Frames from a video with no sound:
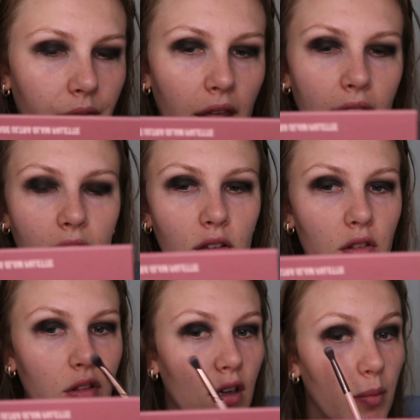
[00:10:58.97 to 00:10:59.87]
I think
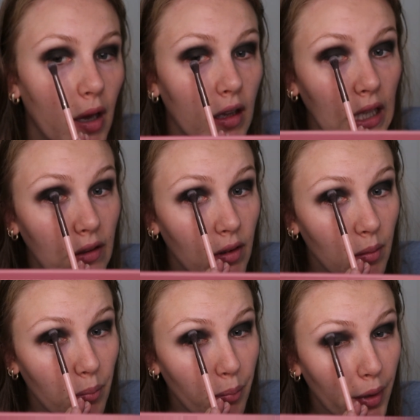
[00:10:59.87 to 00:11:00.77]
those look about
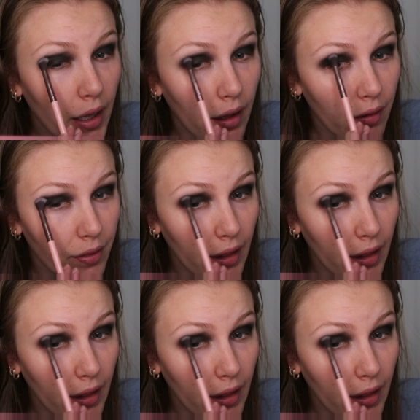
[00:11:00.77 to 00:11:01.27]
even, but